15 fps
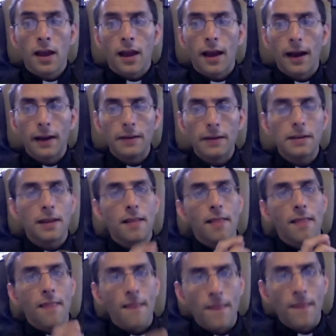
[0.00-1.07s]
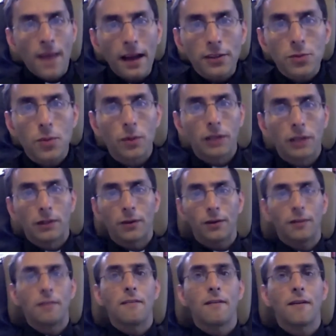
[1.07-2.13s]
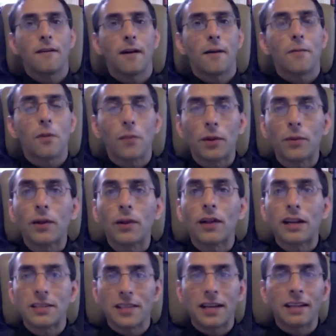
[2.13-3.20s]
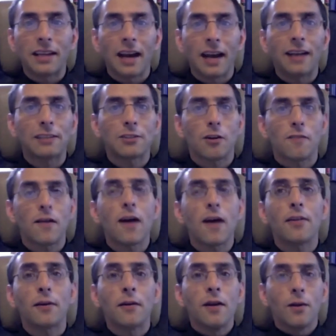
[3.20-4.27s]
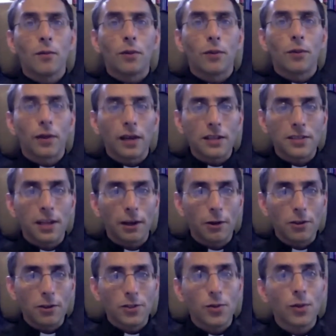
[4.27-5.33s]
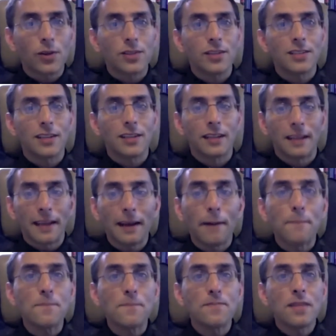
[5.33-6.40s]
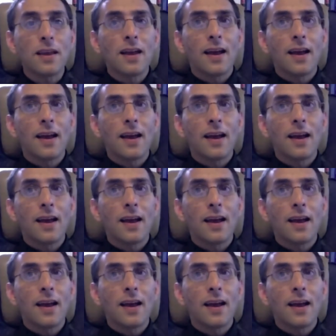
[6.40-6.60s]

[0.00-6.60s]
And that's what we learn when we realize that God is our Father. We realize that our source is in him.